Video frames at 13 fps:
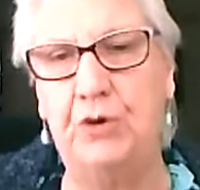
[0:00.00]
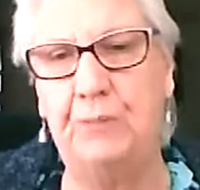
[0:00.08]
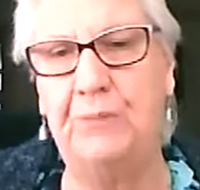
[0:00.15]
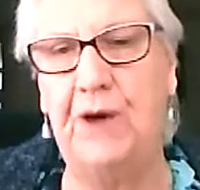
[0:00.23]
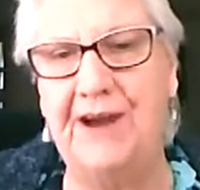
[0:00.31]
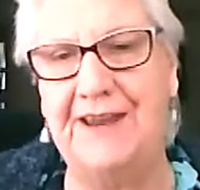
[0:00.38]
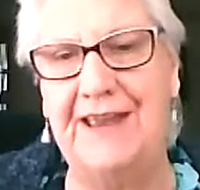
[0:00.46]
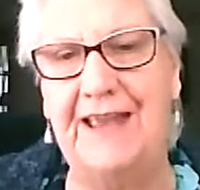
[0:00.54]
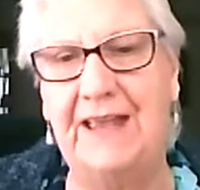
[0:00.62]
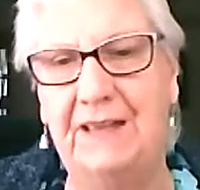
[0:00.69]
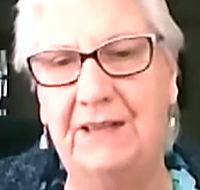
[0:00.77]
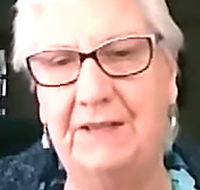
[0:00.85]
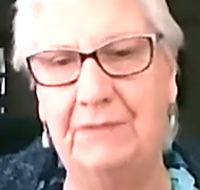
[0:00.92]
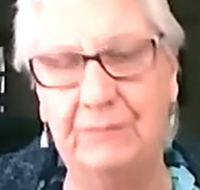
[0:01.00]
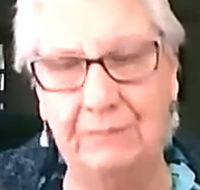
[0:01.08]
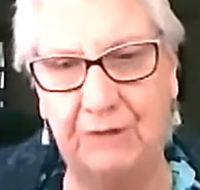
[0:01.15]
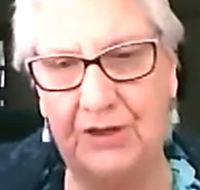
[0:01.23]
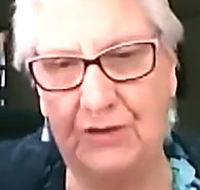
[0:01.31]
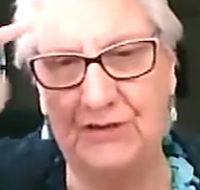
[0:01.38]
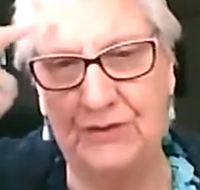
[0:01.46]
body,
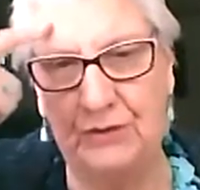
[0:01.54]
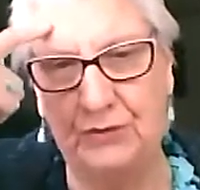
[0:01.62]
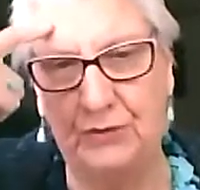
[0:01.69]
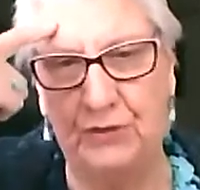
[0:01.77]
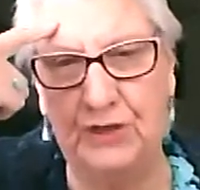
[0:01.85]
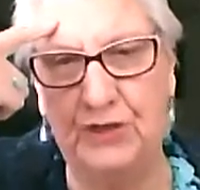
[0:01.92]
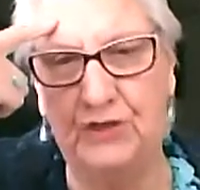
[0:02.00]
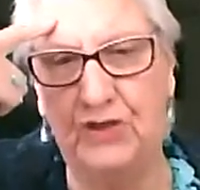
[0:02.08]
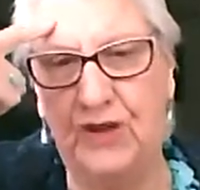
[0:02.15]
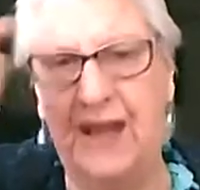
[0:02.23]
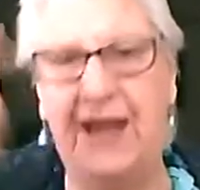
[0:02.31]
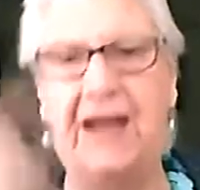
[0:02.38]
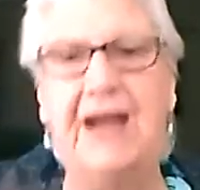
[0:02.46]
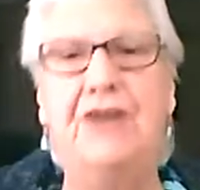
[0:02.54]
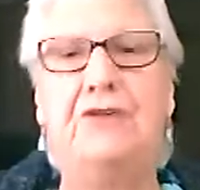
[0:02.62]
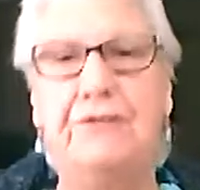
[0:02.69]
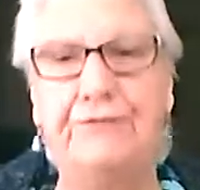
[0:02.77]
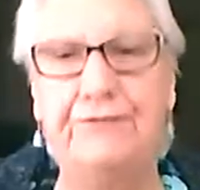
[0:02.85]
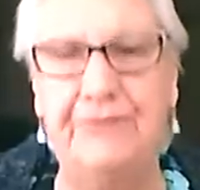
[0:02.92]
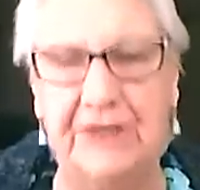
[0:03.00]
whether it's a thought in your head or
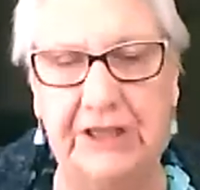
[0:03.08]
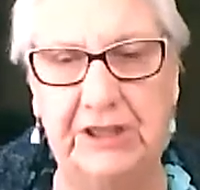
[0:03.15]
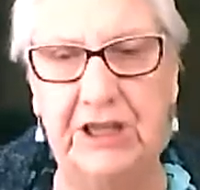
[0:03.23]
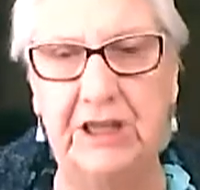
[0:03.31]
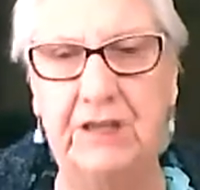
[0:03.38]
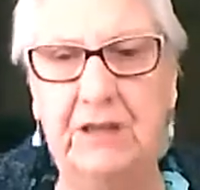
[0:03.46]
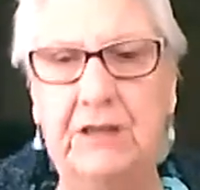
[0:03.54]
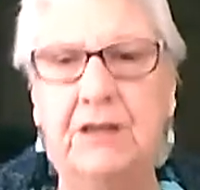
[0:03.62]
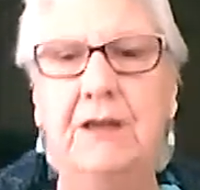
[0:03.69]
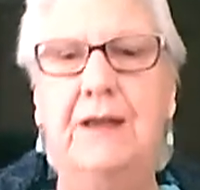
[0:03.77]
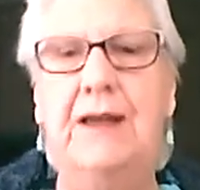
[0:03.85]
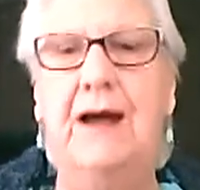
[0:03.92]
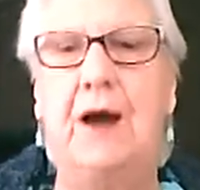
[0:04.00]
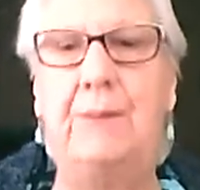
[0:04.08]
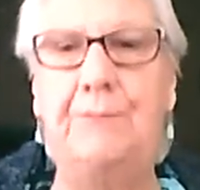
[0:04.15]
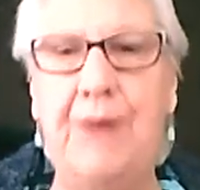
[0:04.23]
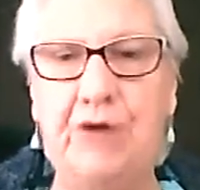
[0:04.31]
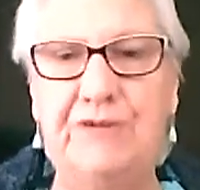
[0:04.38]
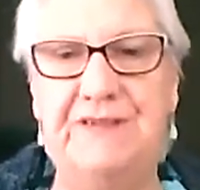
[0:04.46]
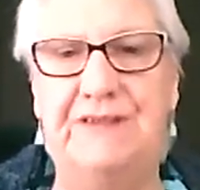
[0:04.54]
a feeling,
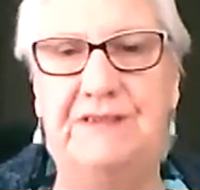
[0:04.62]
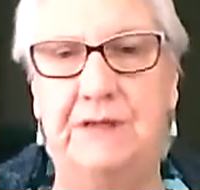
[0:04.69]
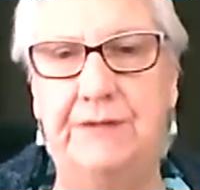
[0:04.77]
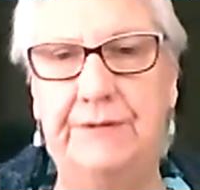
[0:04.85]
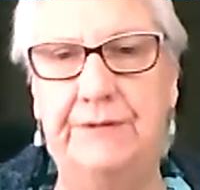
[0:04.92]
opposes it.